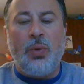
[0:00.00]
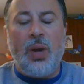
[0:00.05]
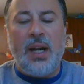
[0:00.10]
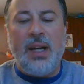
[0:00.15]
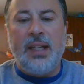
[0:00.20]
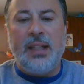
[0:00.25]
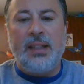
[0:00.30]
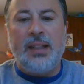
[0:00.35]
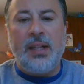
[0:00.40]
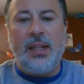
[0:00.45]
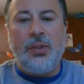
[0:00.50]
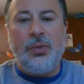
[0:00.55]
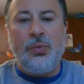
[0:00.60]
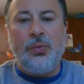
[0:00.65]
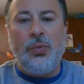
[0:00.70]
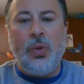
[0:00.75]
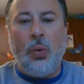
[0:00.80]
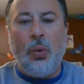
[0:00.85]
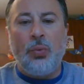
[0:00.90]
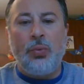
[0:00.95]
writing that you
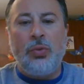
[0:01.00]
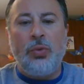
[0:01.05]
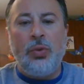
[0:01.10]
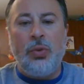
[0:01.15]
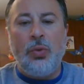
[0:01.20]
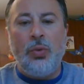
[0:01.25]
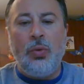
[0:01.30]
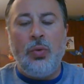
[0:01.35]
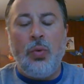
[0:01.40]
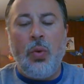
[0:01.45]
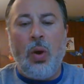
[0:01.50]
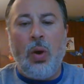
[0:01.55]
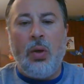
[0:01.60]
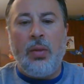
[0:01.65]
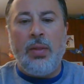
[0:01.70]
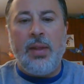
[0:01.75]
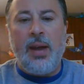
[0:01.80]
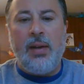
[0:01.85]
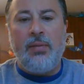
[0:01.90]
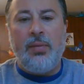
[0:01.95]
don't do all
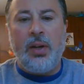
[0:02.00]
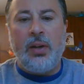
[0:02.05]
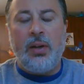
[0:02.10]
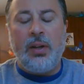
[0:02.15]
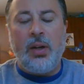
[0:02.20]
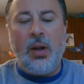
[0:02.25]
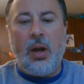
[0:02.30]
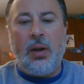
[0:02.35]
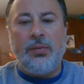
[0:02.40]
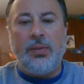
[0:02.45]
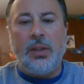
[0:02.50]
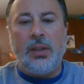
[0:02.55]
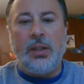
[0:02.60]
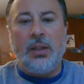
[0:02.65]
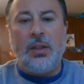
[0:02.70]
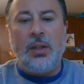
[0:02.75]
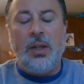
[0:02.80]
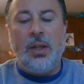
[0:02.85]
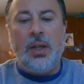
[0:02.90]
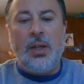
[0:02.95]
that very often.
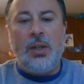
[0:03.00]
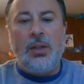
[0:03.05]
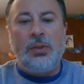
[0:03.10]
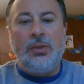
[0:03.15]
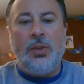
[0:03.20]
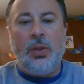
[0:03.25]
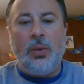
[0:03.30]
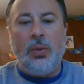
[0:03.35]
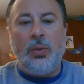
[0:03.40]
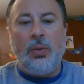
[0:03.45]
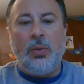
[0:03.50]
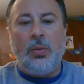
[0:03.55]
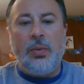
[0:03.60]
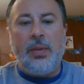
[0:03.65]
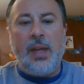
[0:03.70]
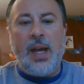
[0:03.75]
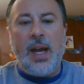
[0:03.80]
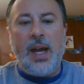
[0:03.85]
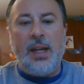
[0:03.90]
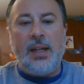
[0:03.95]
So
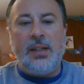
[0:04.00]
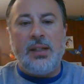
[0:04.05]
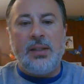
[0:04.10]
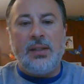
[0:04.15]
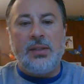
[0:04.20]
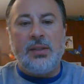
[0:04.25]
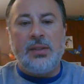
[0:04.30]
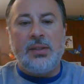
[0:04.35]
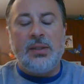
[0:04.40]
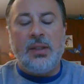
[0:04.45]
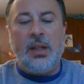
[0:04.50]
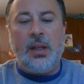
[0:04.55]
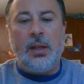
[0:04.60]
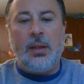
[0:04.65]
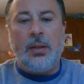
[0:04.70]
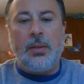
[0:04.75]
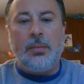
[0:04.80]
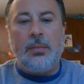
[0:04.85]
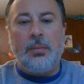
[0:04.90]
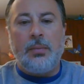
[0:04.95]
that is
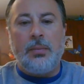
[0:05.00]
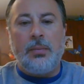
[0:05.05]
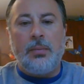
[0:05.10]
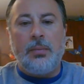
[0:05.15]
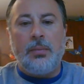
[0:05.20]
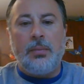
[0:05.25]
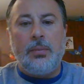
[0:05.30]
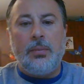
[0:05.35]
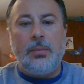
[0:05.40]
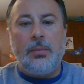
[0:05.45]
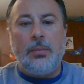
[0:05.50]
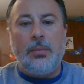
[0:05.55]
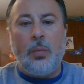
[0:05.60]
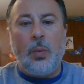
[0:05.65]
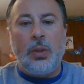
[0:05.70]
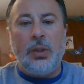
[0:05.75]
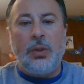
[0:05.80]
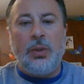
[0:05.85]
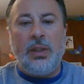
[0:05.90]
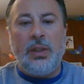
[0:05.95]

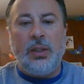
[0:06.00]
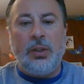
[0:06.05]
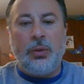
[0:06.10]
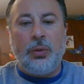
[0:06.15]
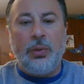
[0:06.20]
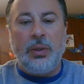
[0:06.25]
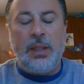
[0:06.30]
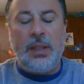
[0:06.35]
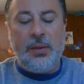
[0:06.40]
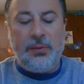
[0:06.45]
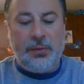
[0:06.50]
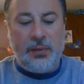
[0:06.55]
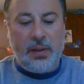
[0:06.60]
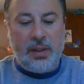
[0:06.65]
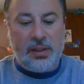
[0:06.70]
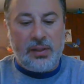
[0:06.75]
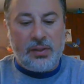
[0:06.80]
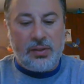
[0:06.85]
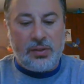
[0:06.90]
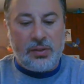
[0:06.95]
what you need to create for
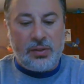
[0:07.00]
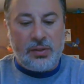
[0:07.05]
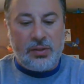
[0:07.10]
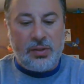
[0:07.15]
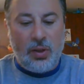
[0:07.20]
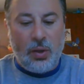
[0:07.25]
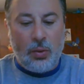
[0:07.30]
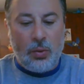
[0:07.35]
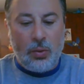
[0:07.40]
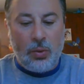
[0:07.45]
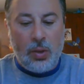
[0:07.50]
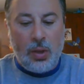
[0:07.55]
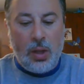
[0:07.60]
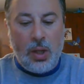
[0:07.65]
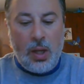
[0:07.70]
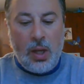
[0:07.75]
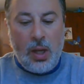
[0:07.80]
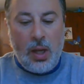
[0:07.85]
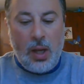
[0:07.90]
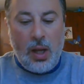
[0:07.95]
this. So
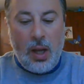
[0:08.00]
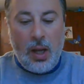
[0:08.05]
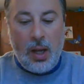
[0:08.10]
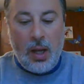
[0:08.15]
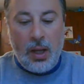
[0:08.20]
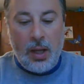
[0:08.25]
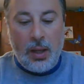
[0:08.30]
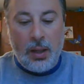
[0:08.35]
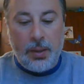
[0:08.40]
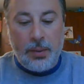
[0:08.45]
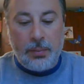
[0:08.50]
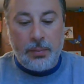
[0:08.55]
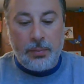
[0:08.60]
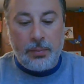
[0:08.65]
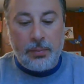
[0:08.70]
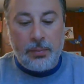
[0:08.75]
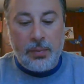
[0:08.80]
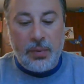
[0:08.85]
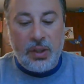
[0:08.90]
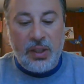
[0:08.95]

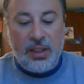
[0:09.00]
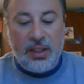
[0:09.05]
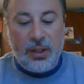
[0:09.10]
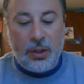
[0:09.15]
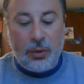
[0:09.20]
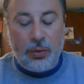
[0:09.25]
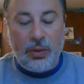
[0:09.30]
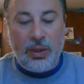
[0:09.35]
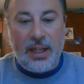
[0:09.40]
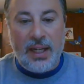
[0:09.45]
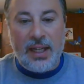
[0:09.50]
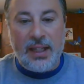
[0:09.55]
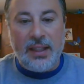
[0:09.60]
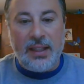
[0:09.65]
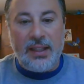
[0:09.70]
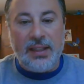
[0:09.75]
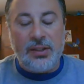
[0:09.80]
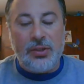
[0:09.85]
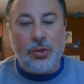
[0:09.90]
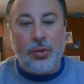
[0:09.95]
you need to create at
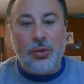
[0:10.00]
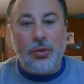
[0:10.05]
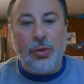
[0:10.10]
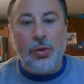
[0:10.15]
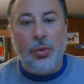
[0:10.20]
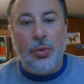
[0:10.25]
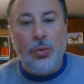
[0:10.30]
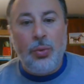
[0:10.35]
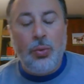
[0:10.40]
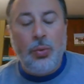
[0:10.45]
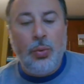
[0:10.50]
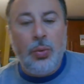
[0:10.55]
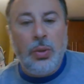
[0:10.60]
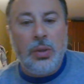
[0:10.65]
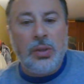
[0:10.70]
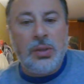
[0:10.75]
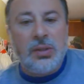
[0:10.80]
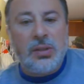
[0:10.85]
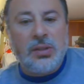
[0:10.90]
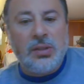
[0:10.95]
least two
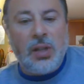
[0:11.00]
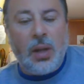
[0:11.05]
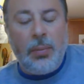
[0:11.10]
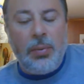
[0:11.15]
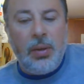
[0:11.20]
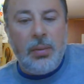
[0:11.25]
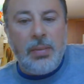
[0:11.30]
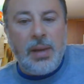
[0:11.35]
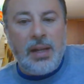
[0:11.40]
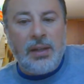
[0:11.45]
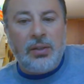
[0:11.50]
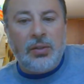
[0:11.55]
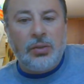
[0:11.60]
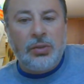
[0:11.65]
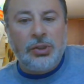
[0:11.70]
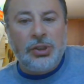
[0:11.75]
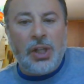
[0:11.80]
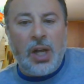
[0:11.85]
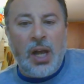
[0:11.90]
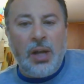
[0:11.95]

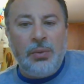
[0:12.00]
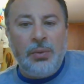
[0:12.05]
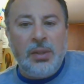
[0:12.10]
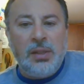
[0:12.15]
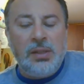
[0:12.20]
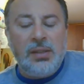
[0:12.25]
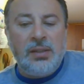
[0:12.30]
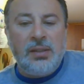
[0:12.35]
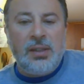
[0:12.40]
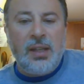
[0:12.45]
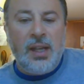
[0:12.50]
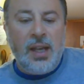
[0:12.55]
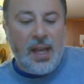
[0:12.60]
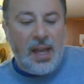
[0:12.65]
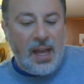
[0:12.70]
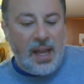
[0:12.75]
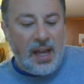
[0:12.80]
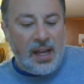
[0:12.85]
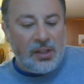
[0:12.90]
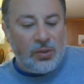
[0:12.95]
supplemental genres
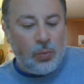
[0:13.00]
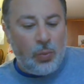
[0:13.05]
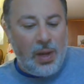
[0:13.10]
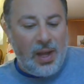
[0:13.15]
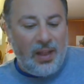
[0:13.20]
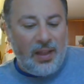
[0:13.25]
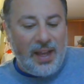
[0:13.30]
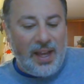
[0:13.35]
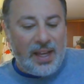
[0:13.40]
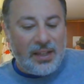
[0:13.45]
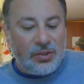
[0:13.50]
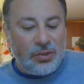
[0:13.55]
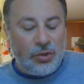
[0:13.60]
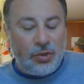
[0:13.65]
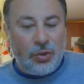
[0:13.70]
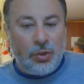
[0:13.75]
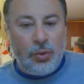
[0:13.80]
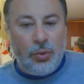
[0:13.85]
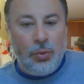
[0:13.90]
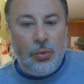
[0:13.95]
as well as
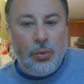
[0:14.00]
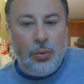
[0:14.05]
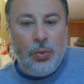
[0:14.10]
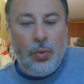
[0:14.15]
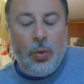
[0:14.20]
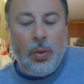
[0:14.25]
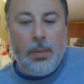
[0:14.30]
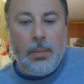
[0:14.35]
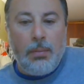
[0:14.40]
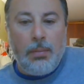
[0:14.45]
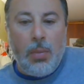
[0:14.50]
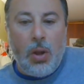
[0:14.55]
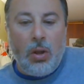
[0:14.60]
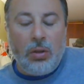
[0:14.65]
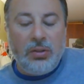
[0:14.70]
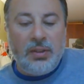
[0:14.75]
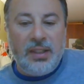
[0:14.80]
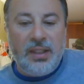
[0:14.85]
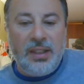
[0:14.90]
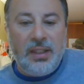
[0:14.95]
two
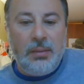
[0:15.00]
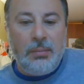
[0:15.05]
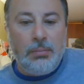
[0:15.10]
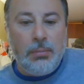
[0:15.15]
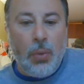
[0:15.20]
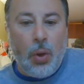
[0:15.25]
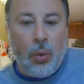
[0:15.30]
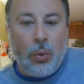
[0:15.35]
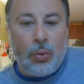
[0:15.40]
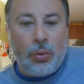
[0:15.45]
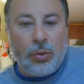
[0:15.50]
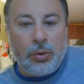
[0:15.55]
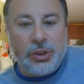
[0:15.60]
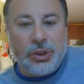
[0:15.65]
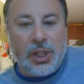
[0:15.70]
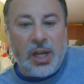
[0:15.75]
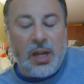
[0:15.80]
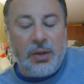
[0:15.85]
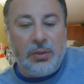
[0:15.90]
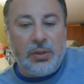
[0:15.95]
multimodal
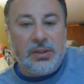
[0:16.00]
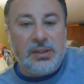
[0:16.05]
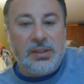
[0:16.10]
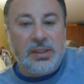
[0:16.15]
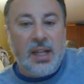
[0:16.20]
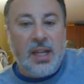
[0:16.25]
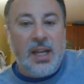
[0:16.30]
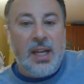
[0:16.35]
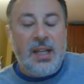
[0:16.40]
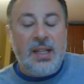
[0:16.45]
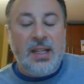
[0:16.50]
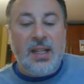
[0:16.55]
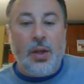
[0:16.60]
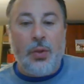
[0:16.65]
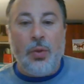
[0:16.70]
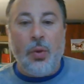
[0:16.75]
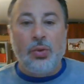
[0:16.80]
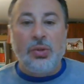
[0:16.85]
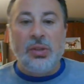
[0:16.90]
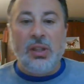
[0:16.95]
genres. Now,
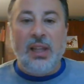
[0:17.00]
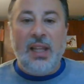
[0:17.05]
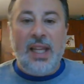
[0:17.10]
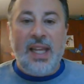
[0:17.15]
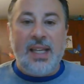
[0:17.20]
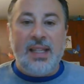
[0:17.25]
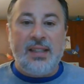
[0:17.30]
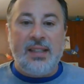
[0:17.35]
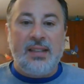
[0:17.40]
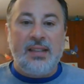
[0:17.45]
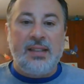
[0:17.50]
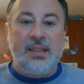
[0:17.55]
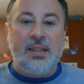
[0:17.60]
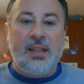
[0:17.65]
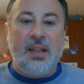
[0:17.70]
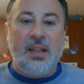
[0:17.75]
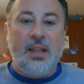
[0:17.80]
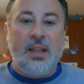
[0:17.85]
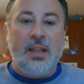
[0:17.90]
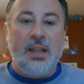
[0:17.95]
those lists
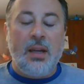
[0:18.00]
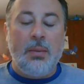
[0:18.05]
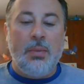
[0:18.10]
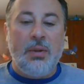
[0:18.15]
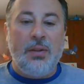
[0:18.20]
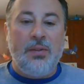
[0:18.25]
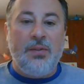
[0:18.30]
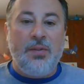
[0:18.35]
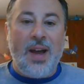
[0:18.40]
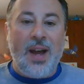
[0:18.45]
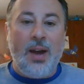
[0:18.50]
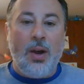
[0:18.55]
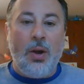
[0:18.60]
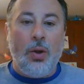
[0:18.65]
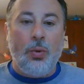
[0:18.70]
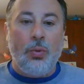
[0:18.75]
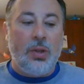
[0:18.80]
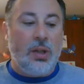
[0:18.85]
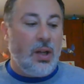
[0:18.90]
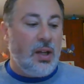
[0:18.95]
can be
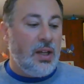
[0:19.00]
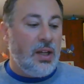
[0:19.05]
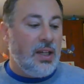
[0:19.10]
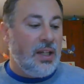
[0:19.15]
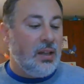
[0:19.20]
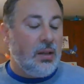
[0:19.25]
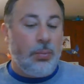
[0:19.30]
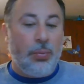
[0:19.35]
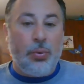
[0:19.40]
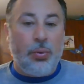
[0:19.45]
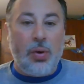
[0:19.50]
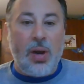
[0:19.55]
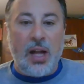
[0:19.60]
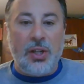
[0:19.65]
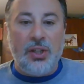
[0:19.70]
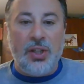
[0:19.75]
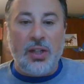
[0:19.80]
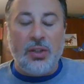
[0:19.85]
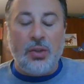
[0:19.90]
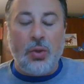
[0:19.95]
found in the
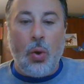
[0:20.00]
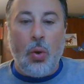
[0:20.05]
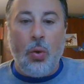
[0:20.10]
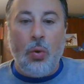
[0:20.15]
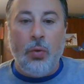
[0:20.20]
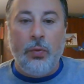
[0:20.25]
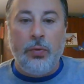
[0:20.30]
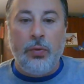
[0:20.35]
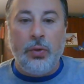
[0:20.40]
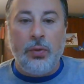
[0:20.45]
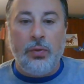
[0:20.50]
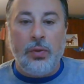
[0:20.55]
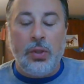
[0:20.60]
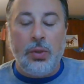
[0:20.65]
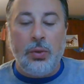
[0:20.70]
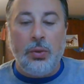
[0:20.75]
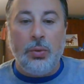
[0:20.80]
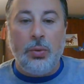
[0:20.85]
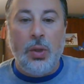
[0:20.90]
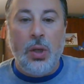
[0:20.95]
project
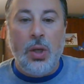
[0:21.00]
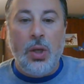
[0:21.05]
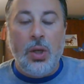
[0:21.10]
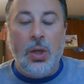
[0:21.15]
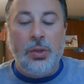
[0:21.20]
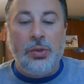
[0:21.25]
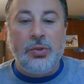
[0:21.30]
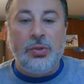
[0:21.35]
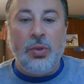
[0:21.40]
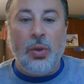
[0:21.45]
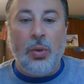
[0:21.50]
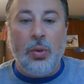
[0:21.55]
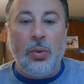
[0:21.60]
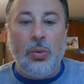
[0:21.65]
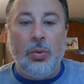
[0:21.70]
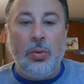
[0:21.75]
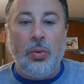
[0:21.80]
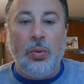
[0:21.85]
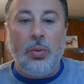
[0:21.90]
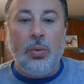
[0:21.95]
overview.
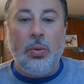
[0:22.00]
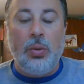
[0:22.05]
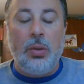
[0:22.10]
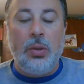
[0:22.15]
So